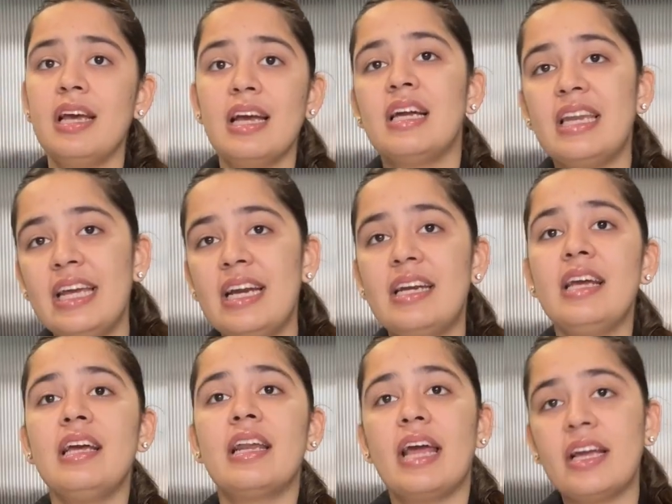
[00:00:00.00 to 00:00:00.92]

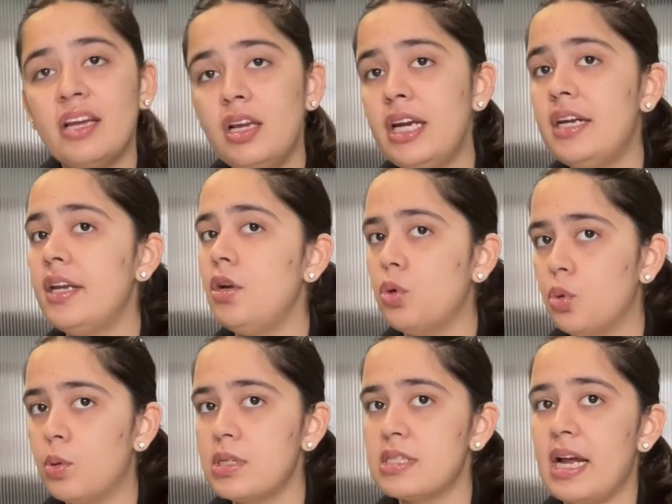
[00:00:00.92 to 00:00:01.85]
creating regulatory
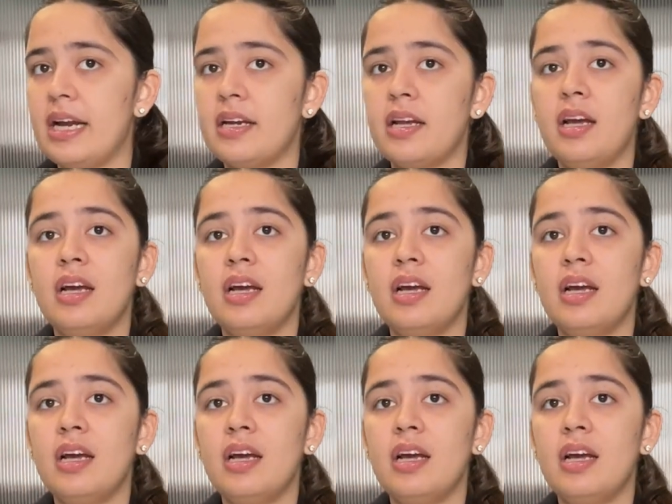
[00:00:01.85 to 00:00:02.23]
oversight.